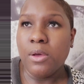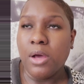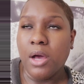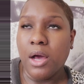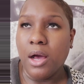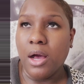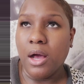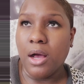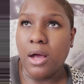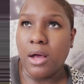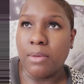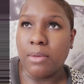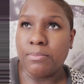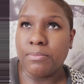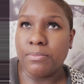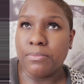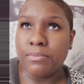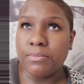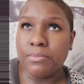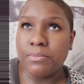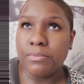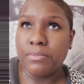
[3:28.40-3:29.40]

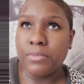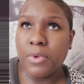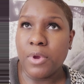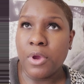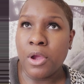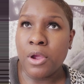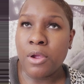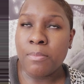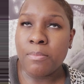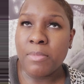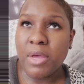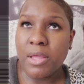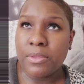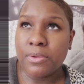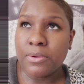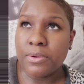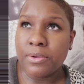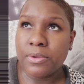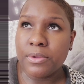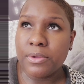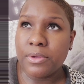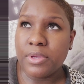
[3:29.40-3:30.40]
Her
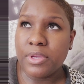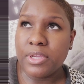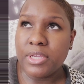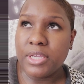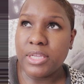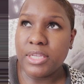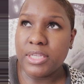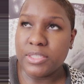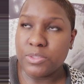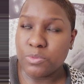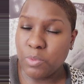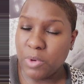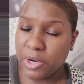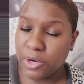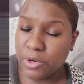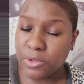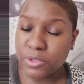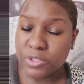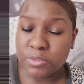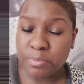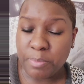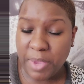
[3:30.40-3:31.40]
mother is one of
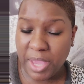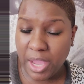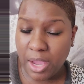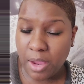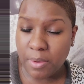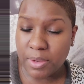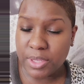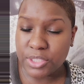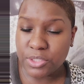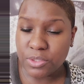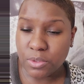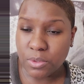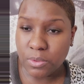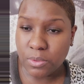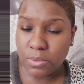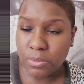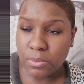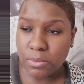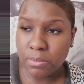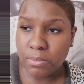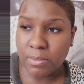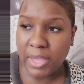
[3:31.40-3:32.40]
those parents
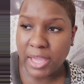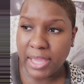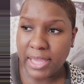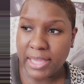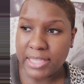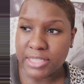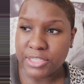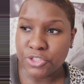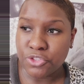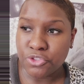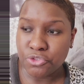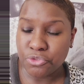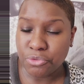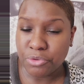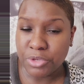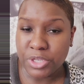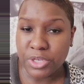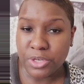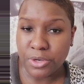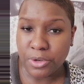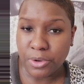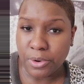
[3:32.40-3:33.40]
who has
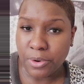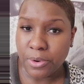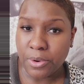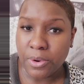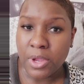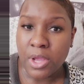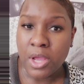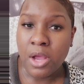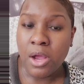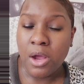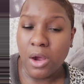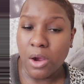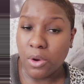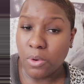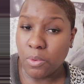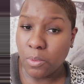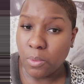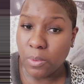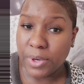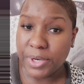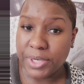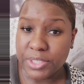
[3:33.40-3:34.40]
treated her
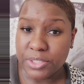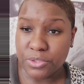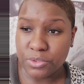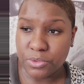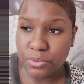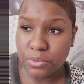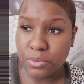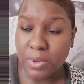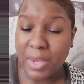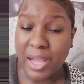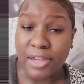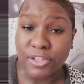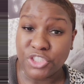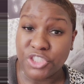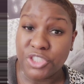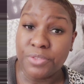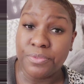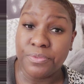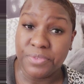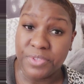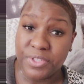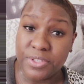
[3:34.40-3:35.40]
according to how she
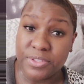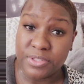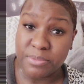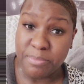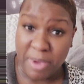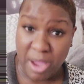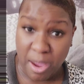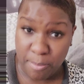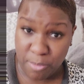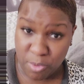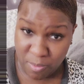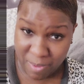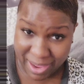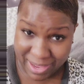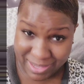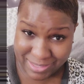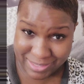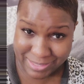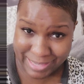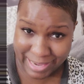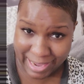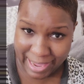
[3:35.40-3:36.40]
feels about
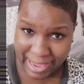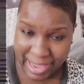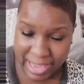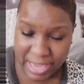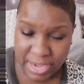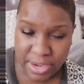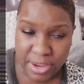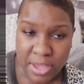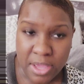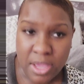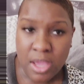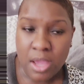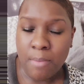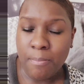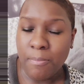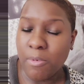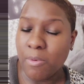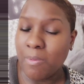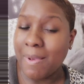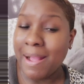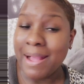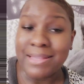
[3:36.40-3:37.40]
Mariah's dad.
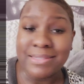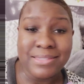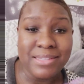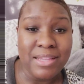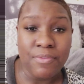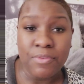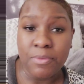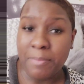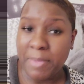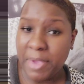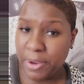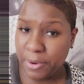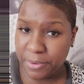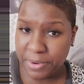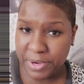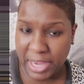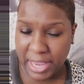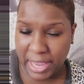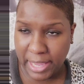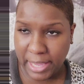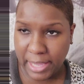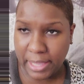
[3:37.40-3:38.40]
Mariah's never met her
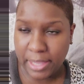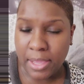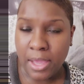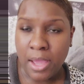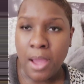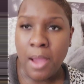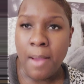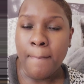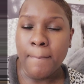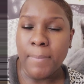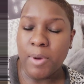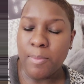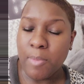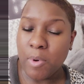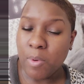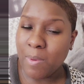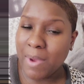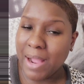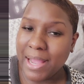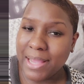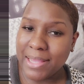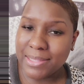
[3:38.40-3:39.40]
dad, but
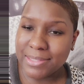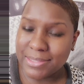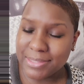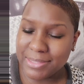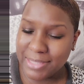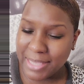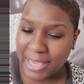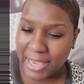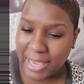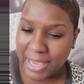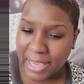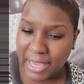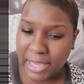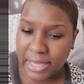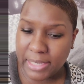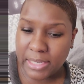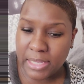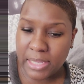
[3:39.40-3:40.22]
Mariah's dad,